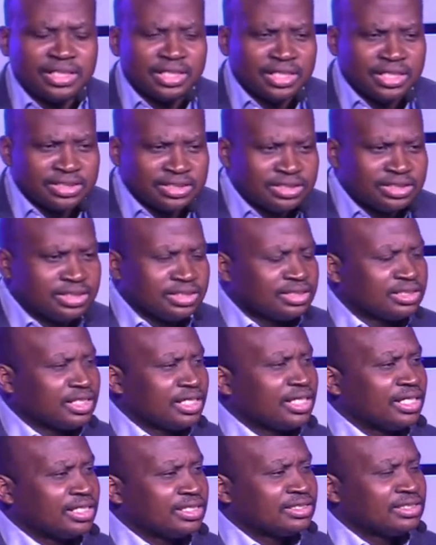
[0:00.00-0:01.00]
And she
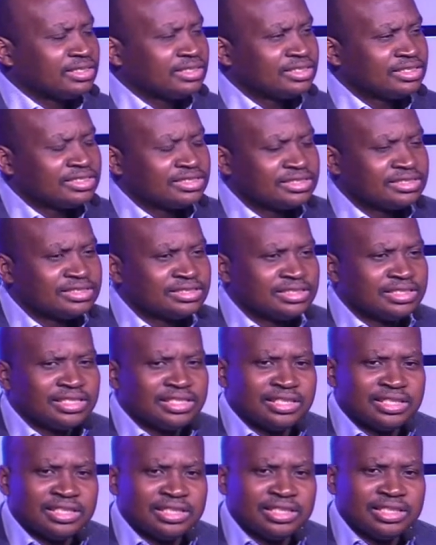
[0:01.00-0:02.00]
said,
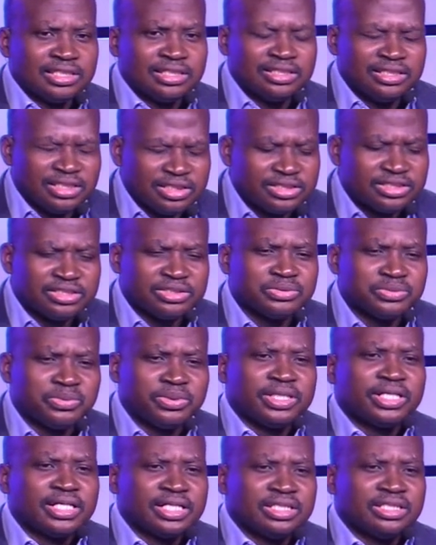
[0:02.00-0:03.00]
this is
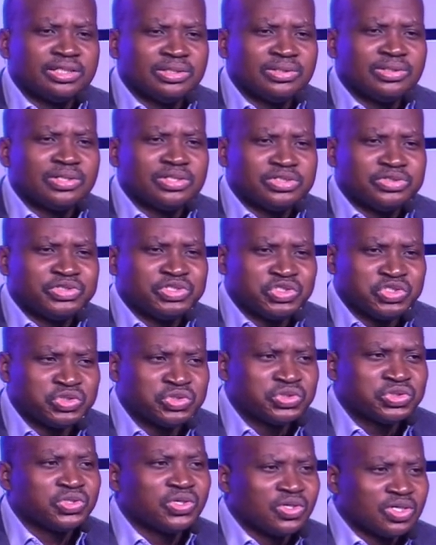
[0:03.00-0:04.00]
where the Lord
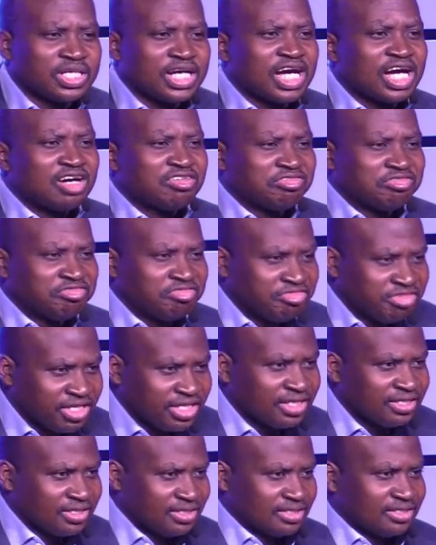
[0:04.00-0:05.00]
restored our
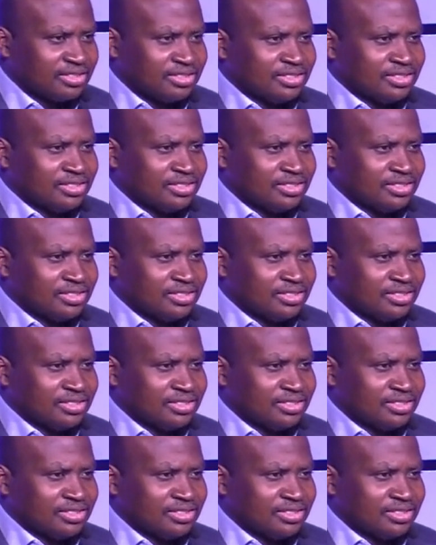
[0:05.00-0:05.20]
faith